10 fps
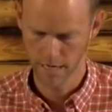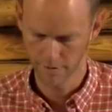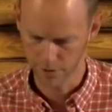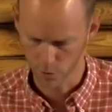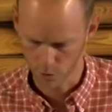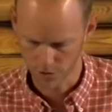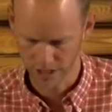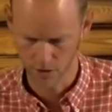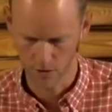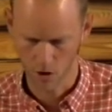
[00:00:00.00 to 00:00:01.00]
David's words
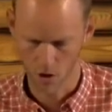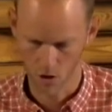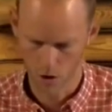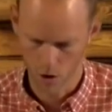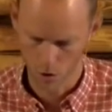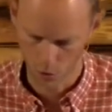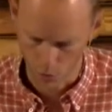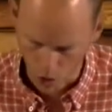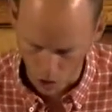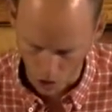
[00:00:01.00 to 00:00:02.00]
here are
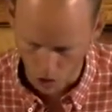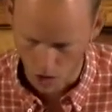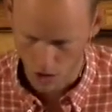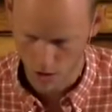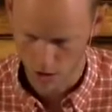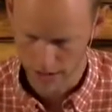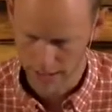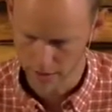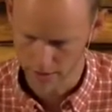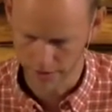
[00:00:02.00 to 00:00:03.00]
raw.
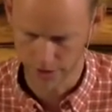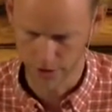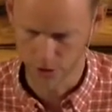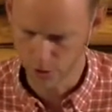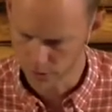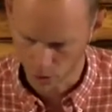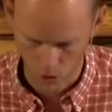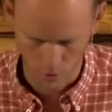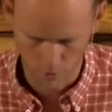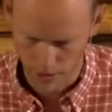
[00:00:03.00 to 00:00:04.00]
Here is the
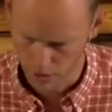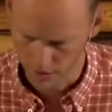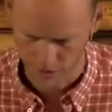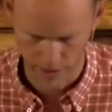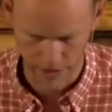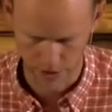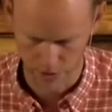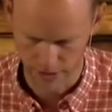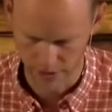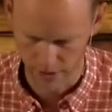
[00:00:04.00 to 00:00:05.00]
Duval paraphrase
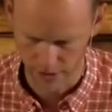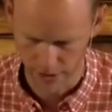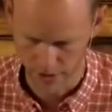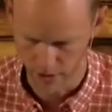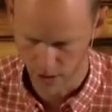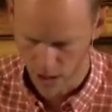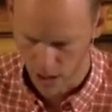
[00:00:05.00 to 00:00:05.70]
translation